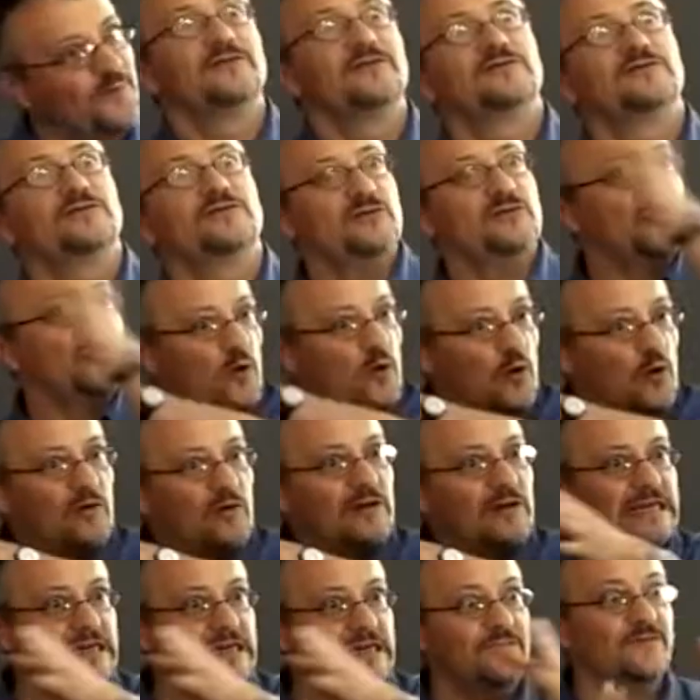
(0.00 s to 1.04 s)
Two more
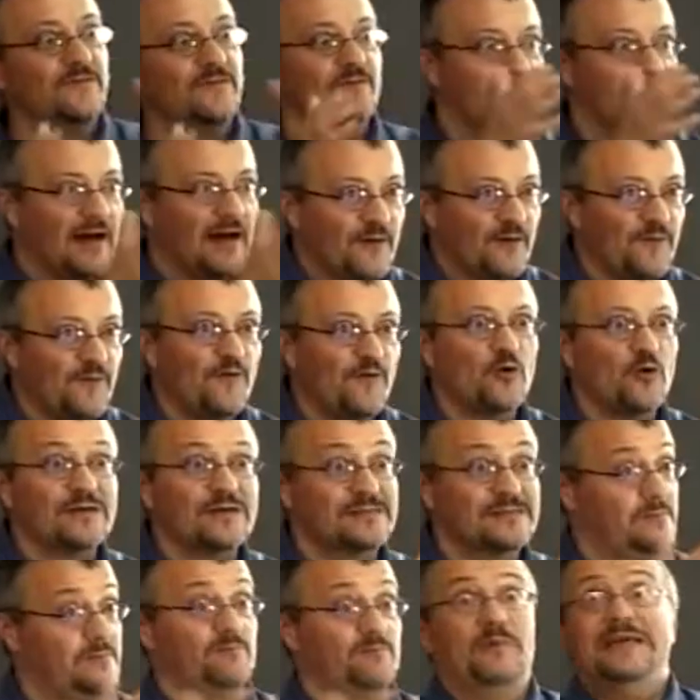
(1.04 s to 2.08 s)
leave. I
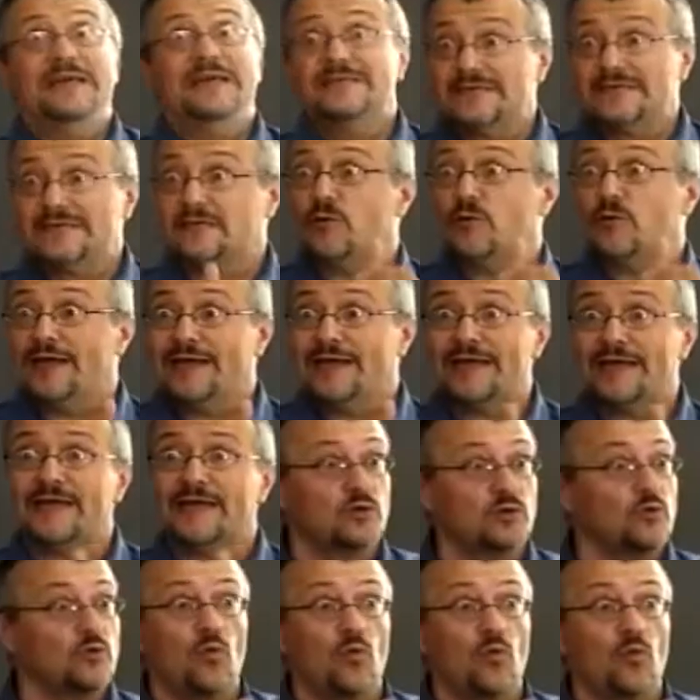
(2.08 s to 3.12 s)
focus, basically, when I get
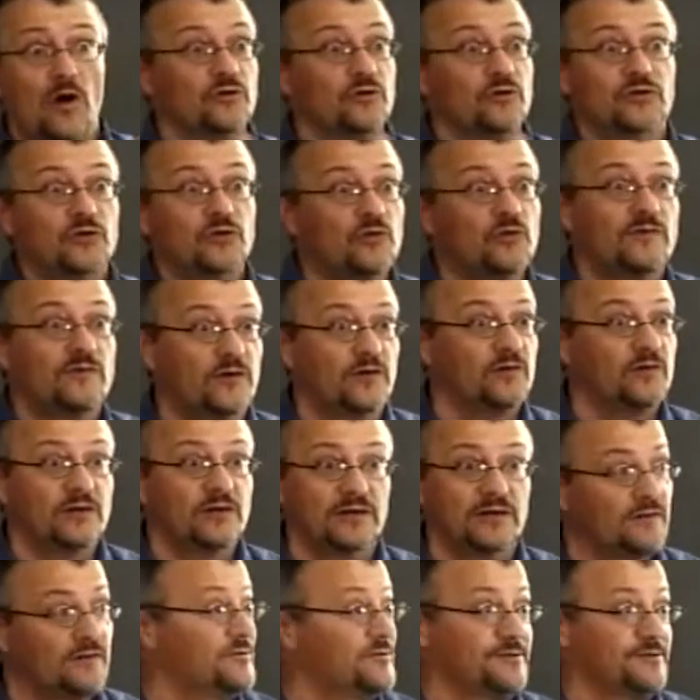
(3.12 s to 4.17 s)
to one or two of you
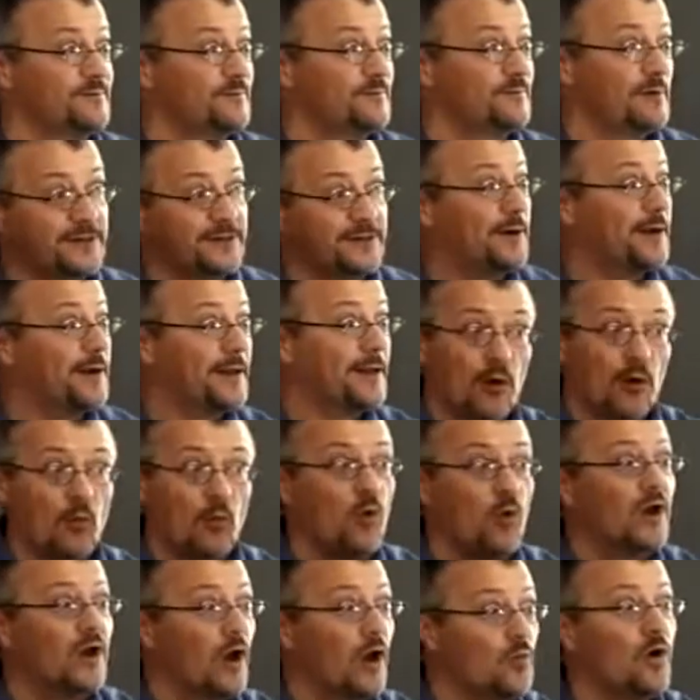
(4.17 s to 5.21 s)
individuals, basically you're getting a
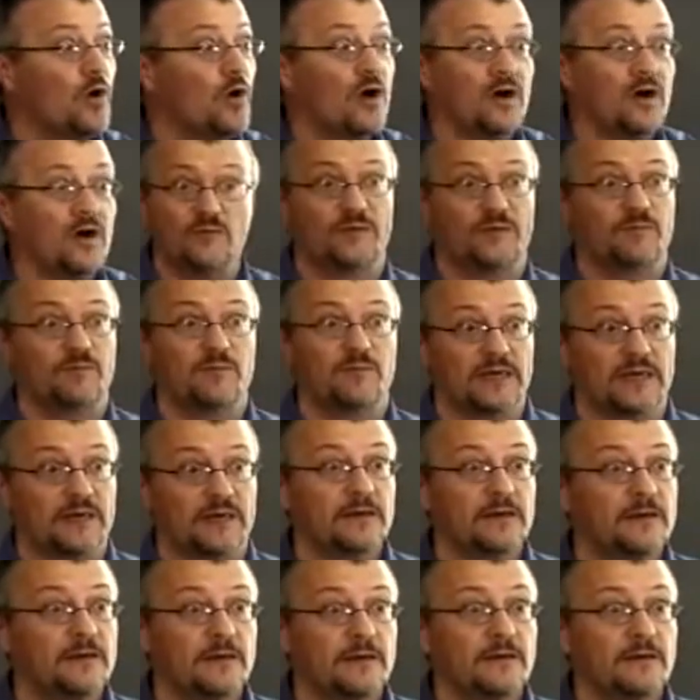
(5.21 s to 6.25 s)
one-on-one -on -one with me,
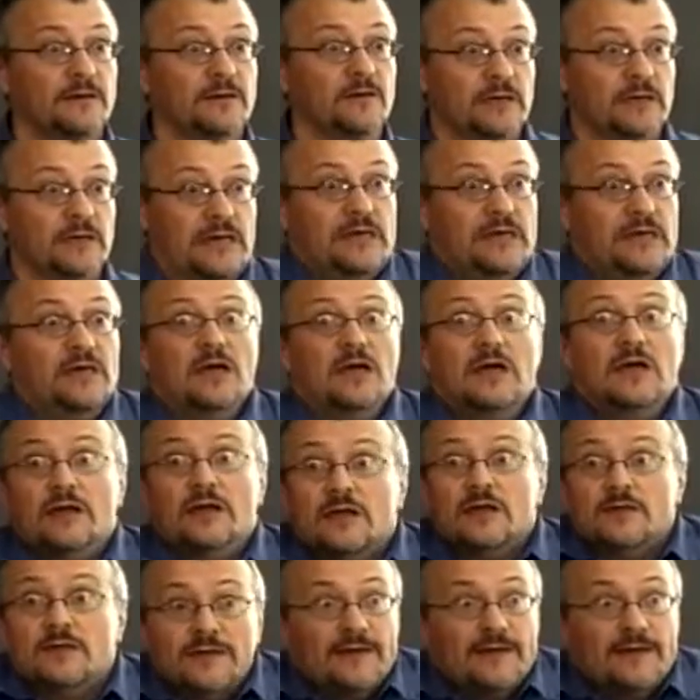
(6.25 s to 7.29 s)
okay?
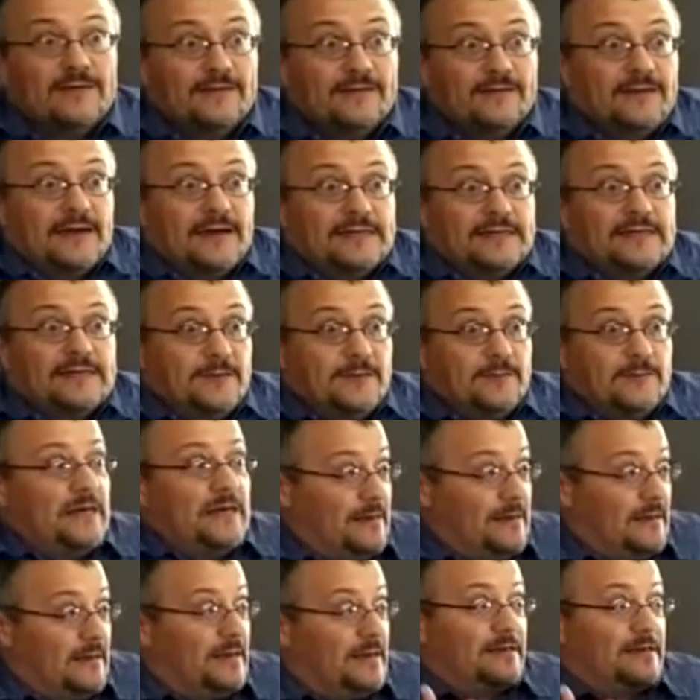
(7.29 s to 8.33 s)
The, the idea
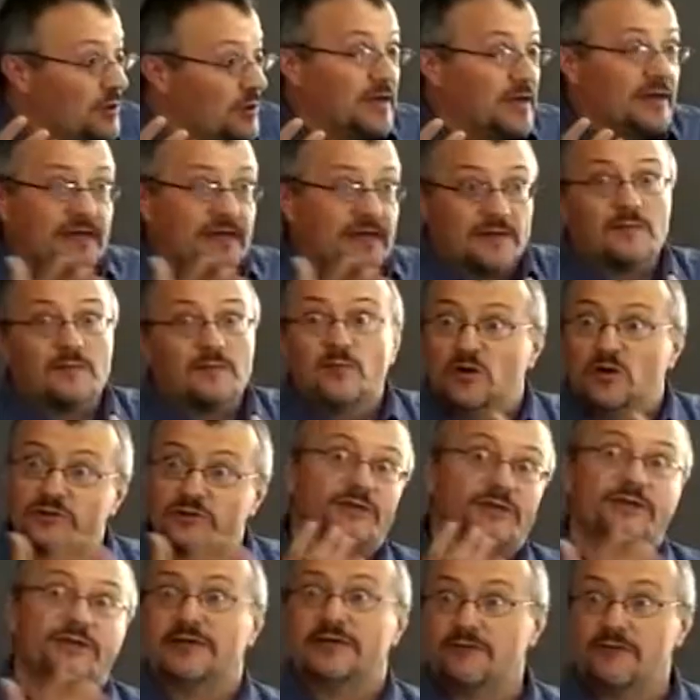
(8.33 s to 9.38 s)
being that you're going to get the most.
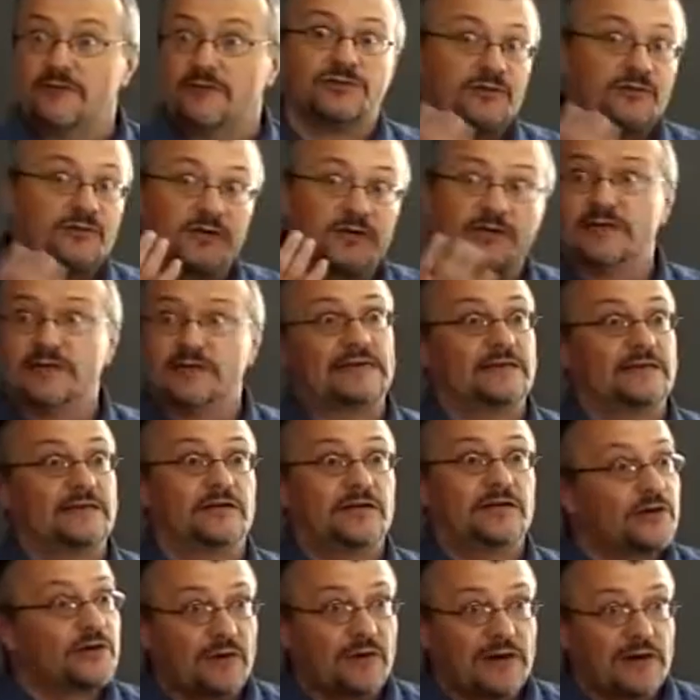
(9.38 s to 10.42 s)
You're going to graduate. You're going to get a
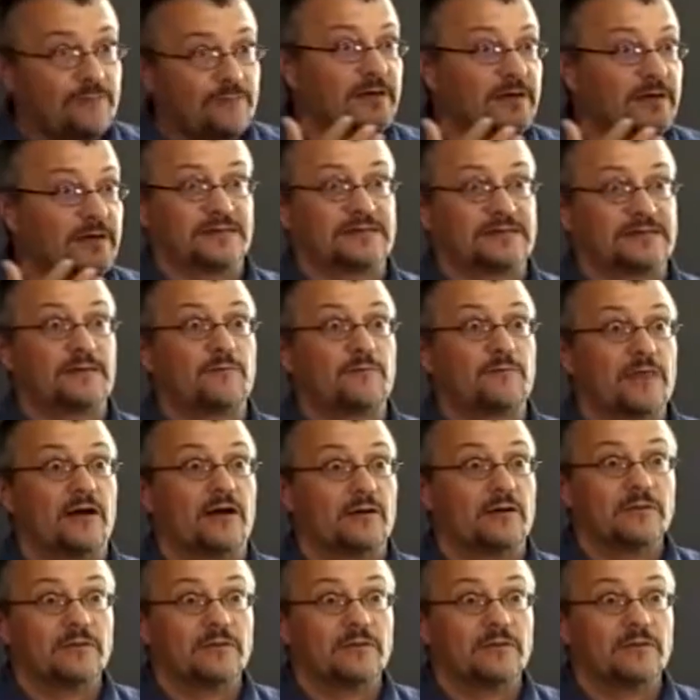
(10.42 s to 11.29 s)
good grade because I'm there.